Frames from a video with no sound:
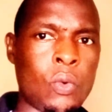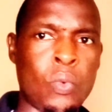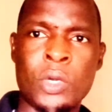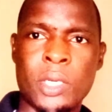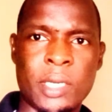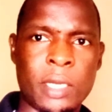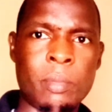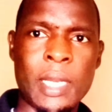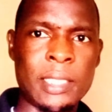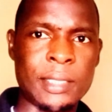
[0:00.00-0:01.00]
what red
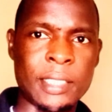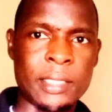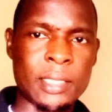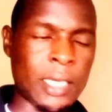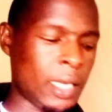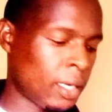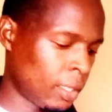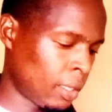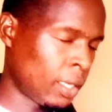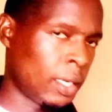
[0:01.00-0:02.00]
blood cells are,
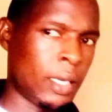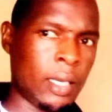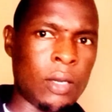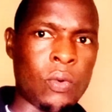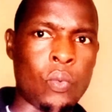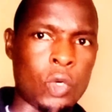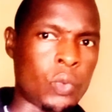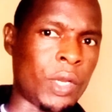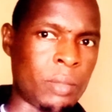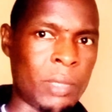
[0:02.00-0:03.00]
what
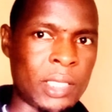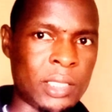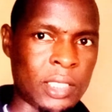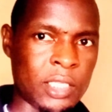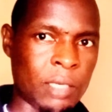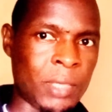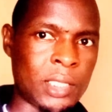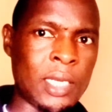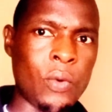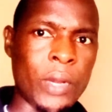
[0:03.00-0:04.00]
white blood cells are.
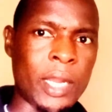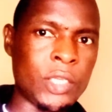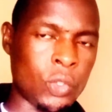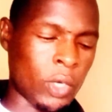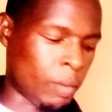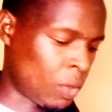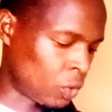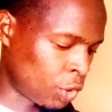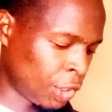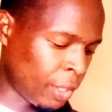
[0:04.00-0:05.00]
But now when I talk
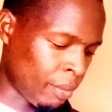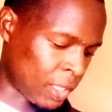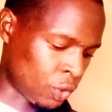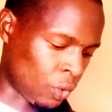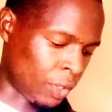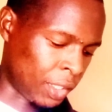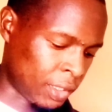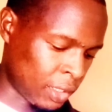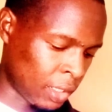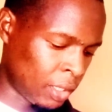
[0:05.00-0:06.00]
about
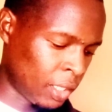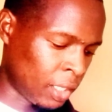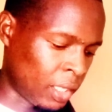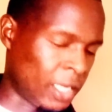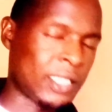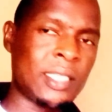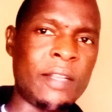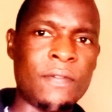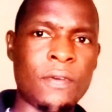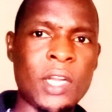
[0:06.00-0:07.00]
hematocrit, that's
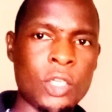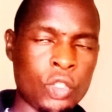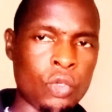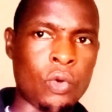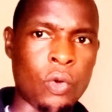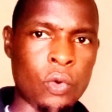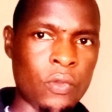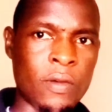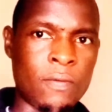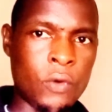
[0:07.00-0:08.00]
the fraction
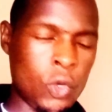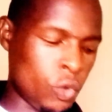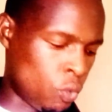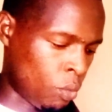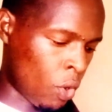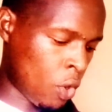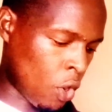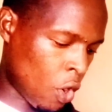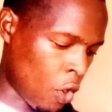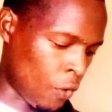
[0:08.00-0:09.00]
or the volume
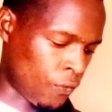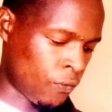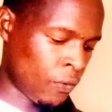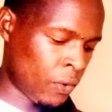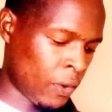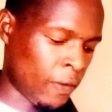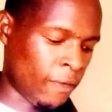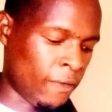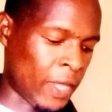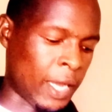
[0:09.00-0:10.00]
of
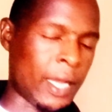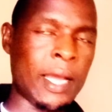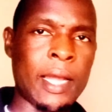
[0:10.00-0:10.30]
the